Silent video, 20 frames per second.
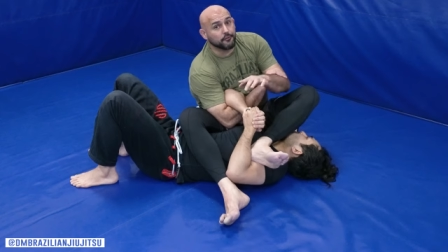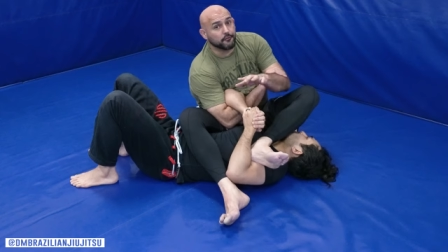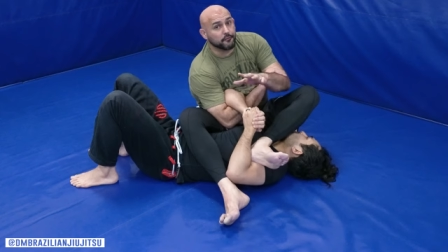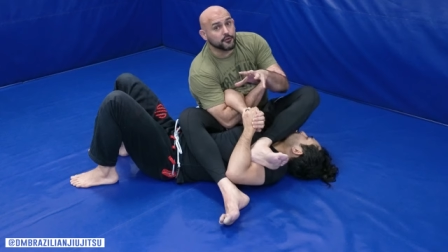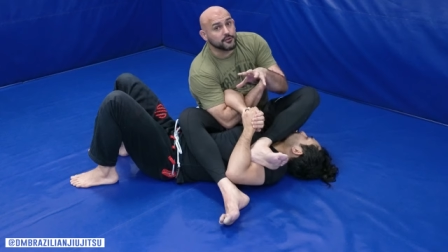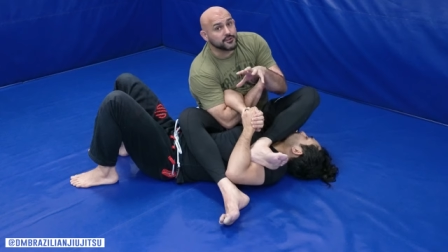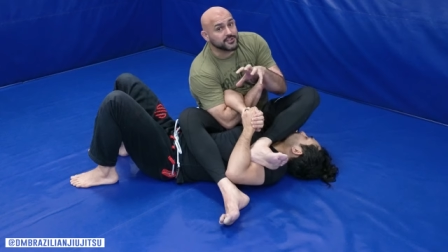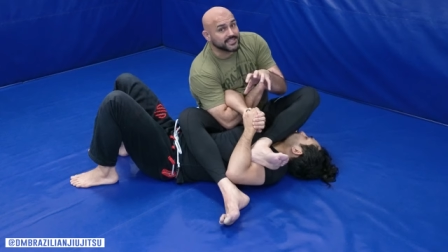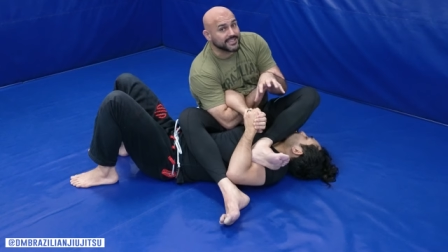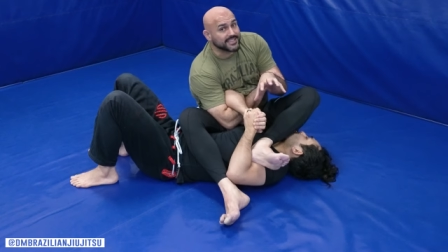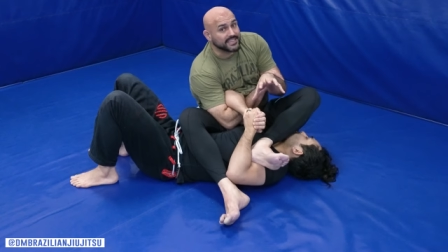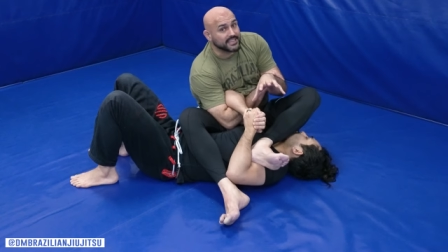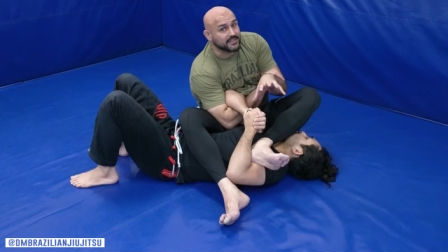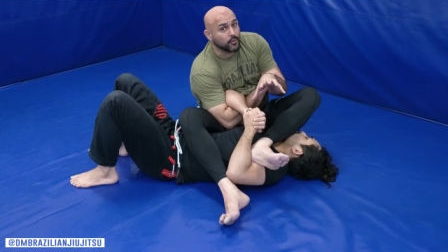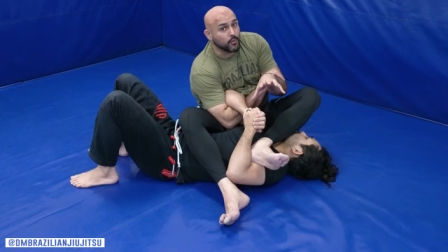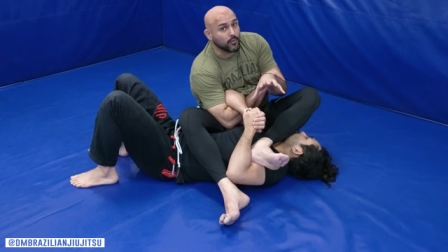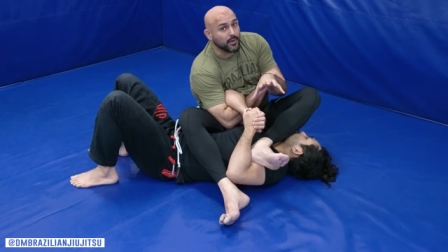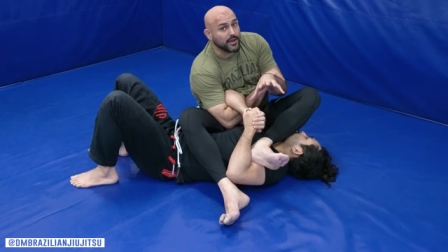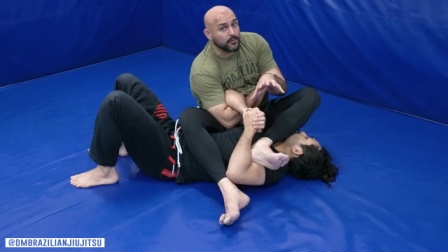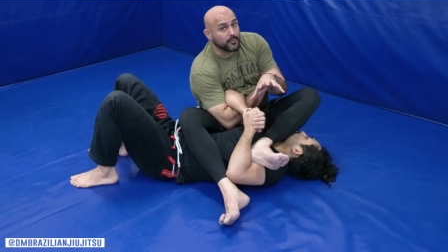first and give
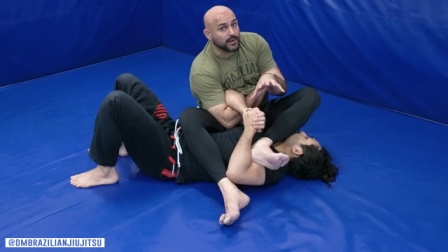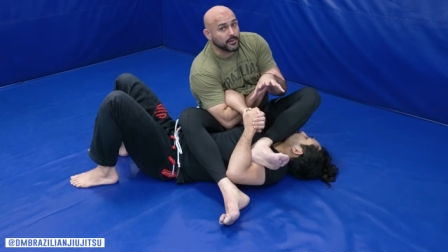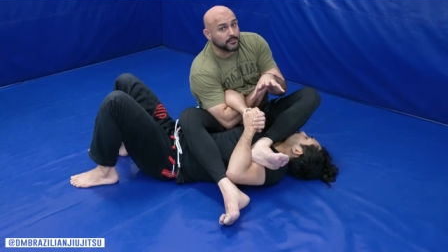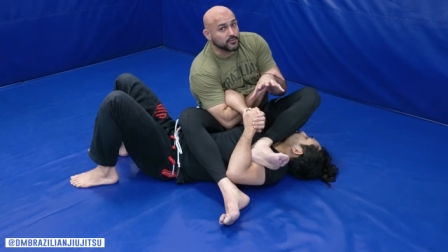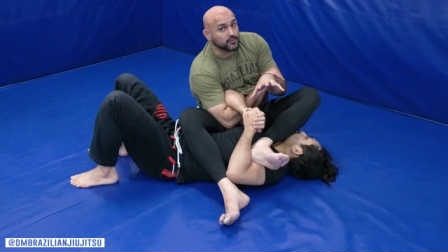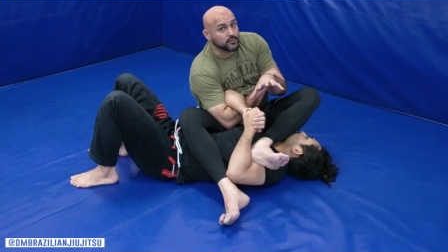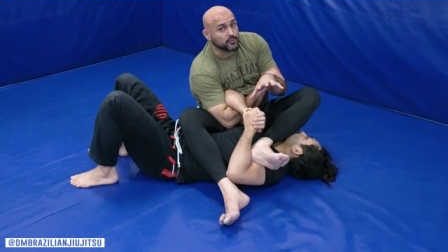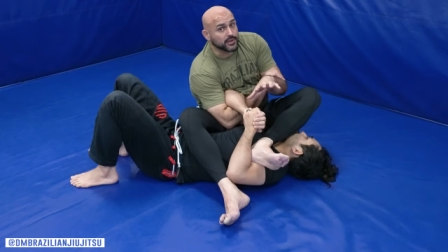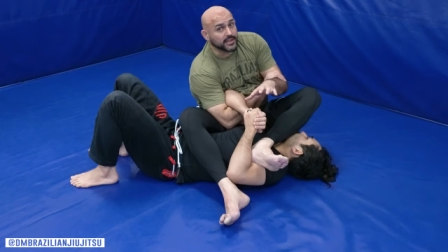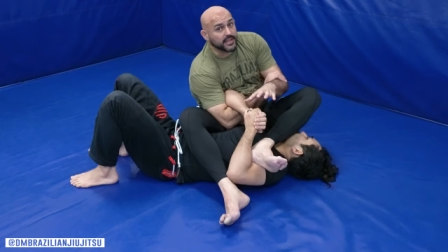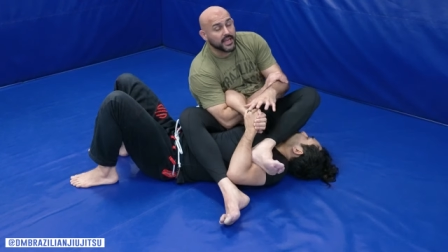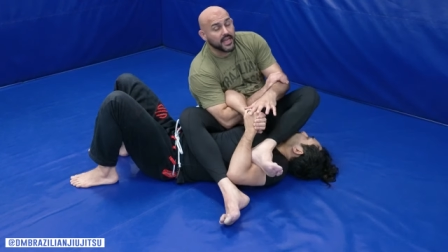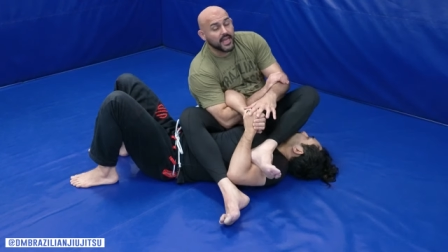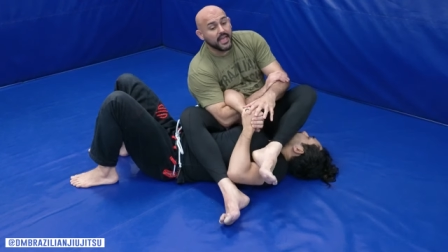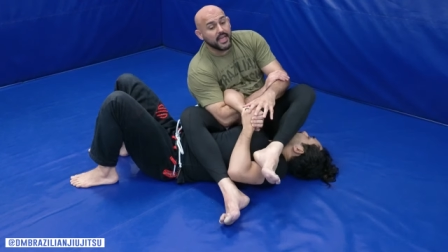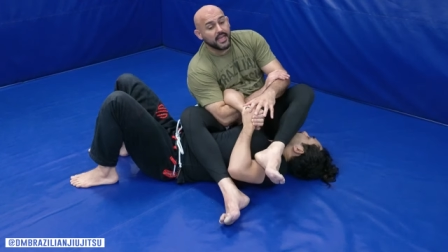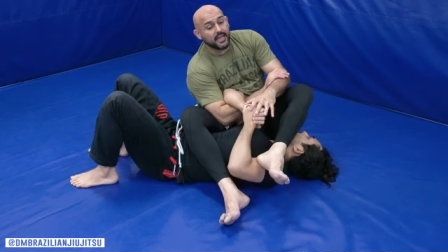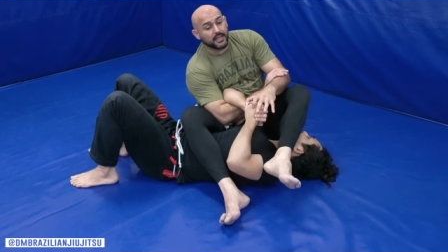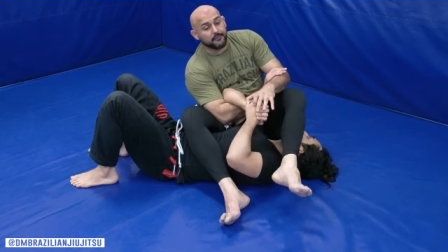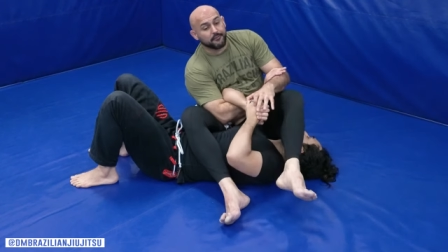away what I'm doing.
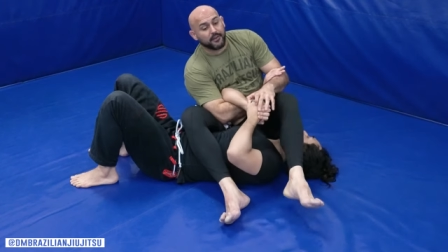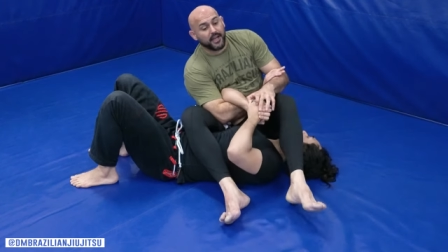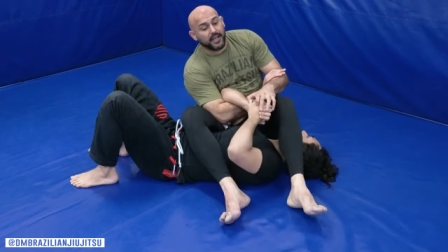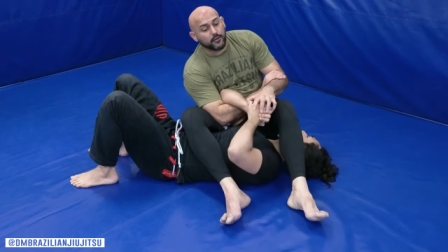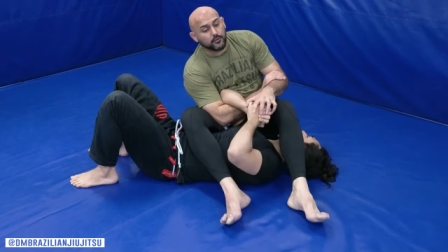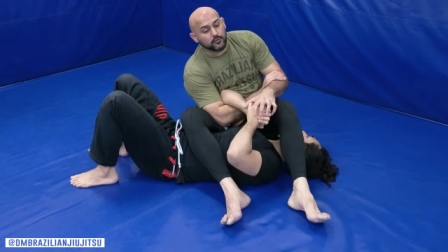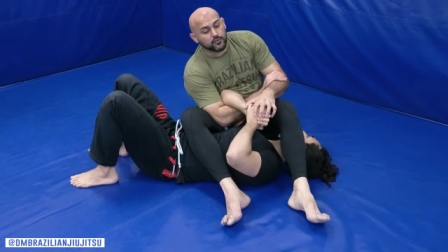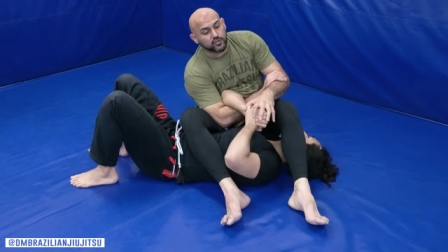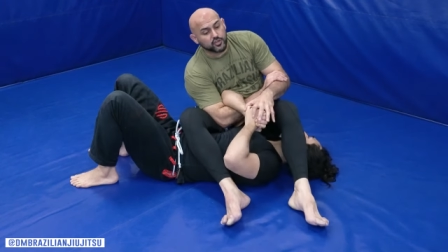If I go